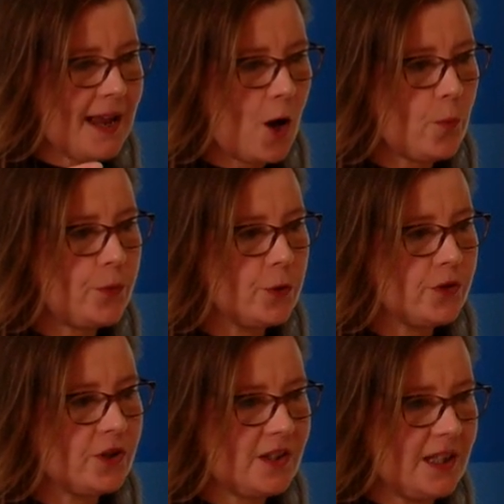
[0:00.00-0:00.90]
help you
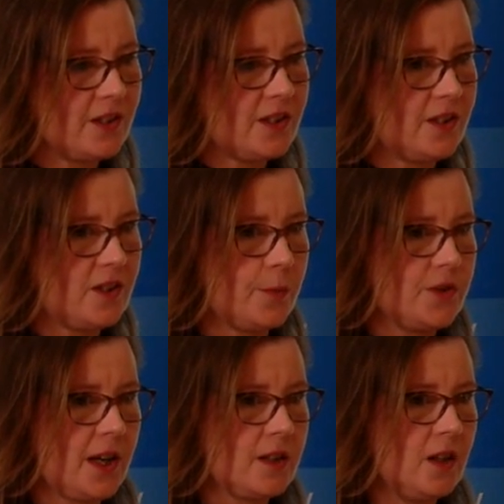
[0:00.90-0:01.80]
to teach this
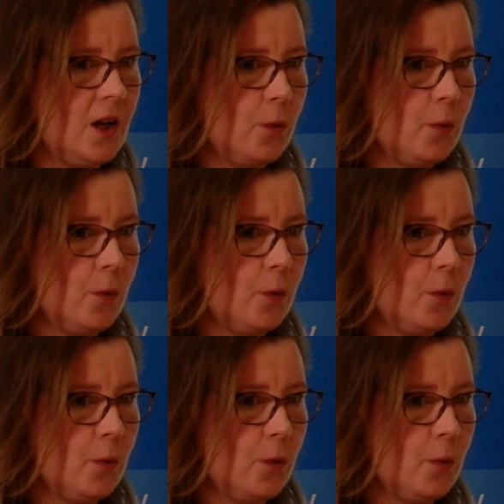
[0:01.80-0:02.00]
subject